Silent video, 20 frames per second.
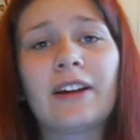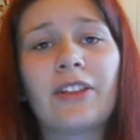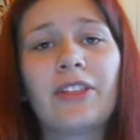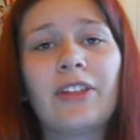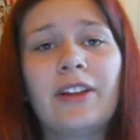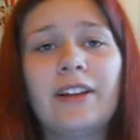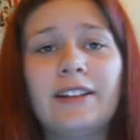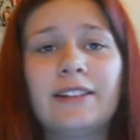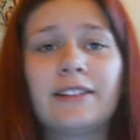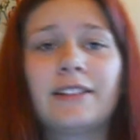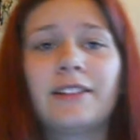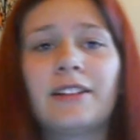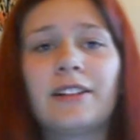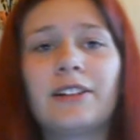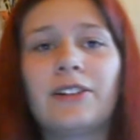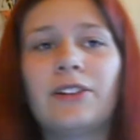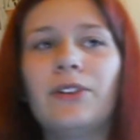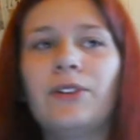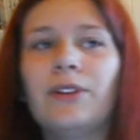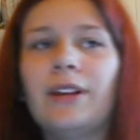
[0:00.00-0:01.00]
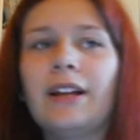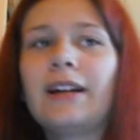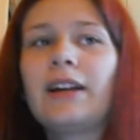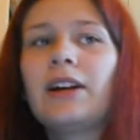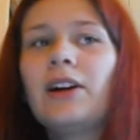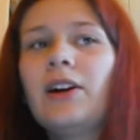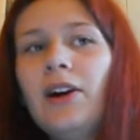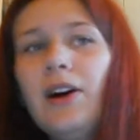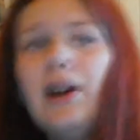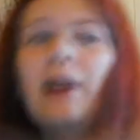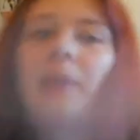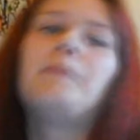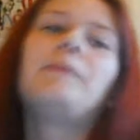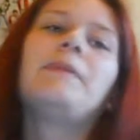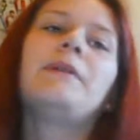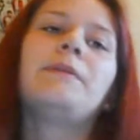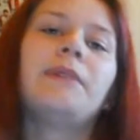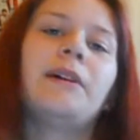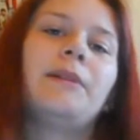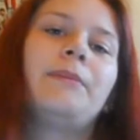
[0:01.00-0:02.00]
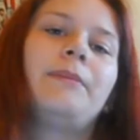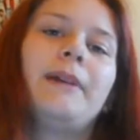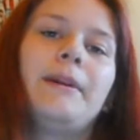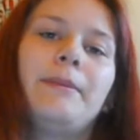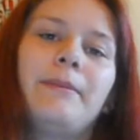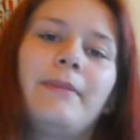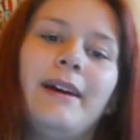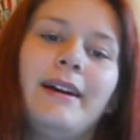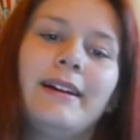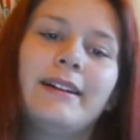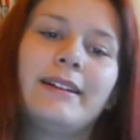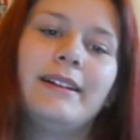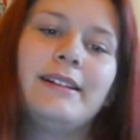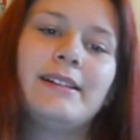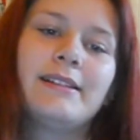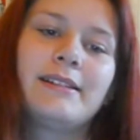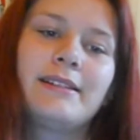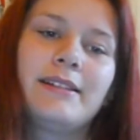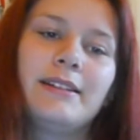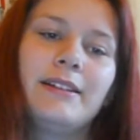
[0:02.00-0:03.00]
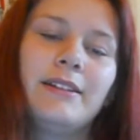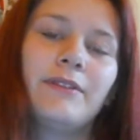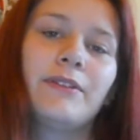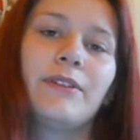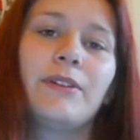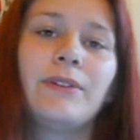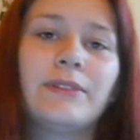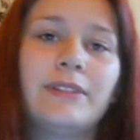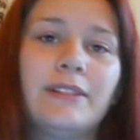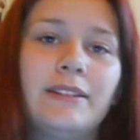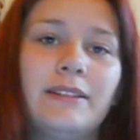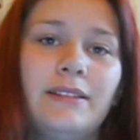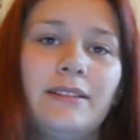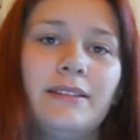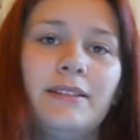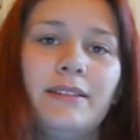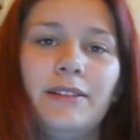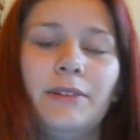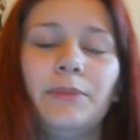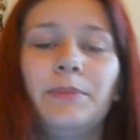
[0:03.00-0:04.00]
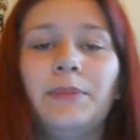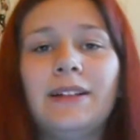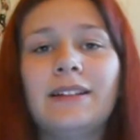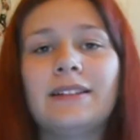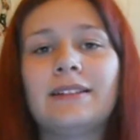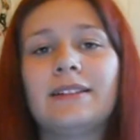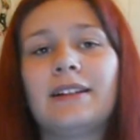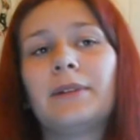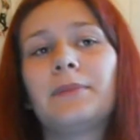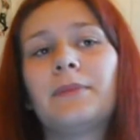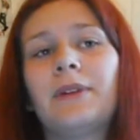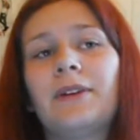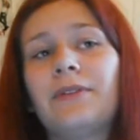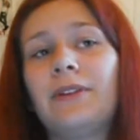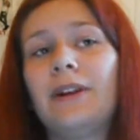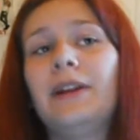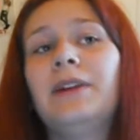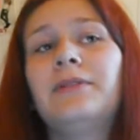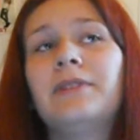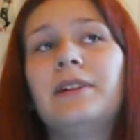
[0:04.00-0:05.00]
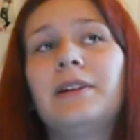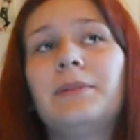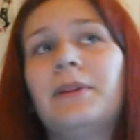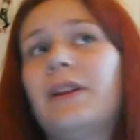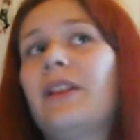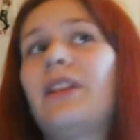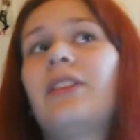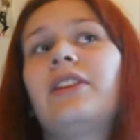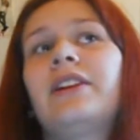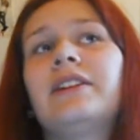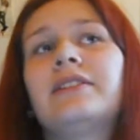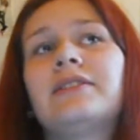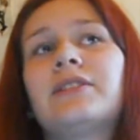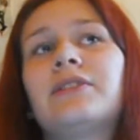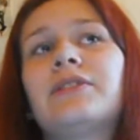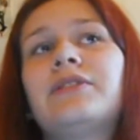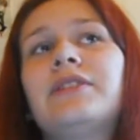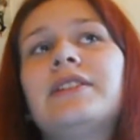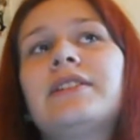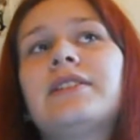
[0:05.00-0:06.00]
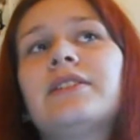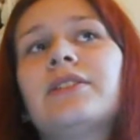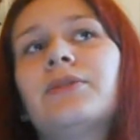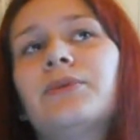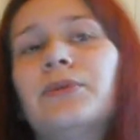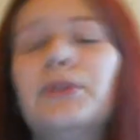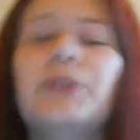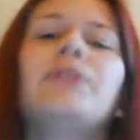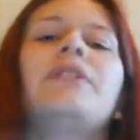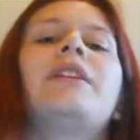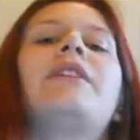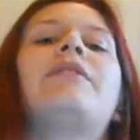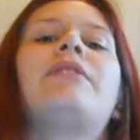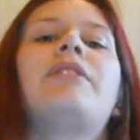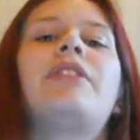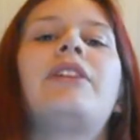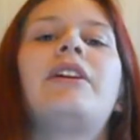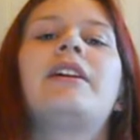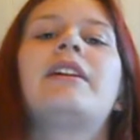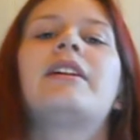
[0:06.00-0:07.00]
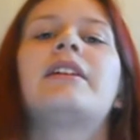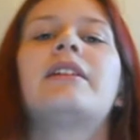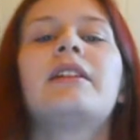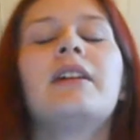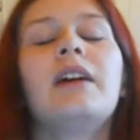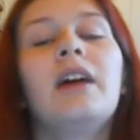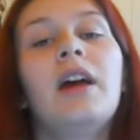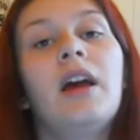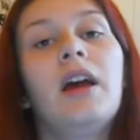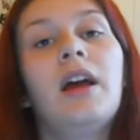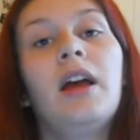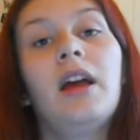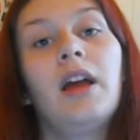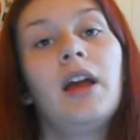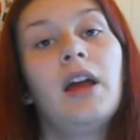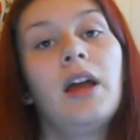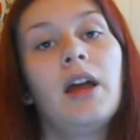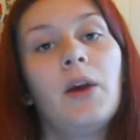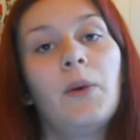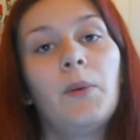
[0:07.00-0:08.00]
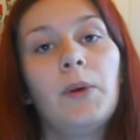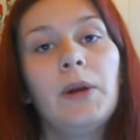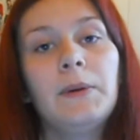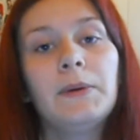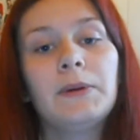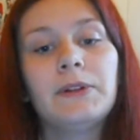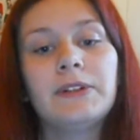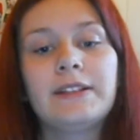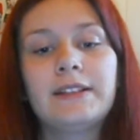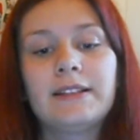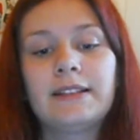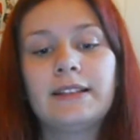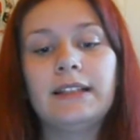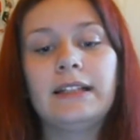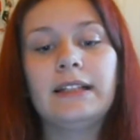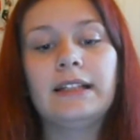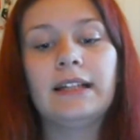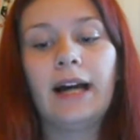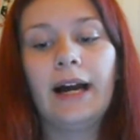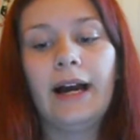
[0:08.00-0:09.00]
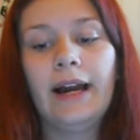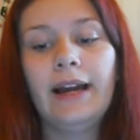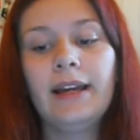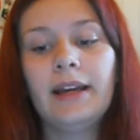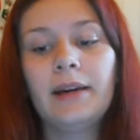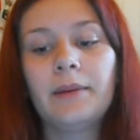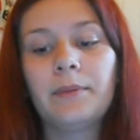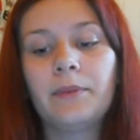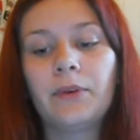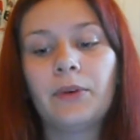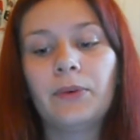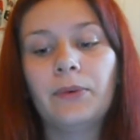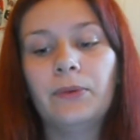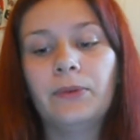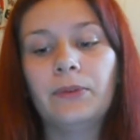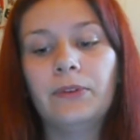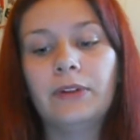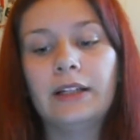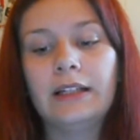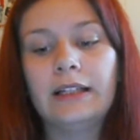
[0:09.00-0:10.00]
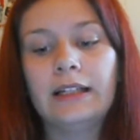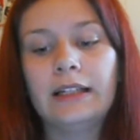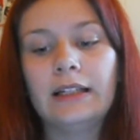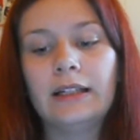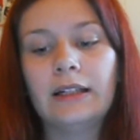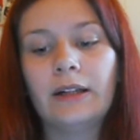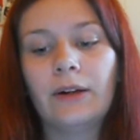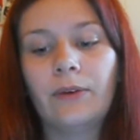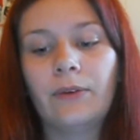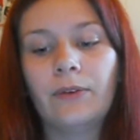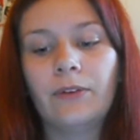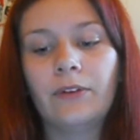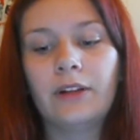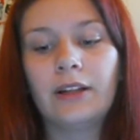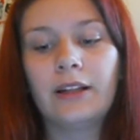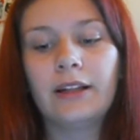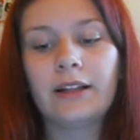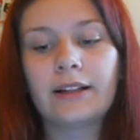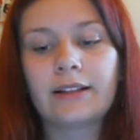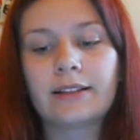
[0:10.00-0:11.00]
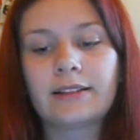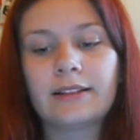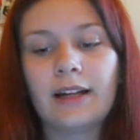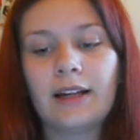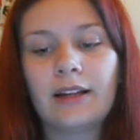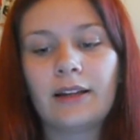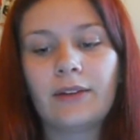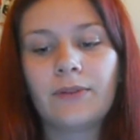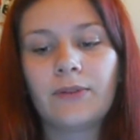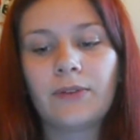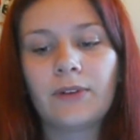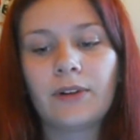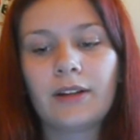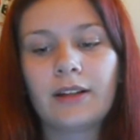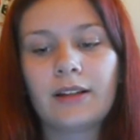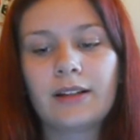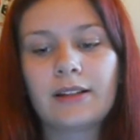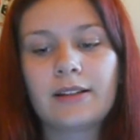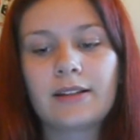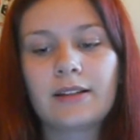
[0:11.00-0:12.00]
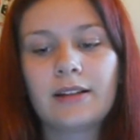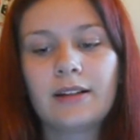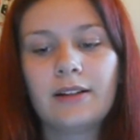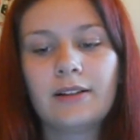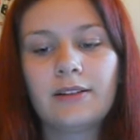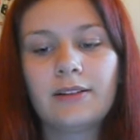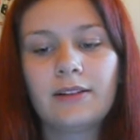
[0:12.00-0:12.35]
I think he's gonna go like up in my Big Bang list, even though 2P is like my favorite, but I think SEUNGRI is gonna ruin everything, and we will see. I am really, really excited for this.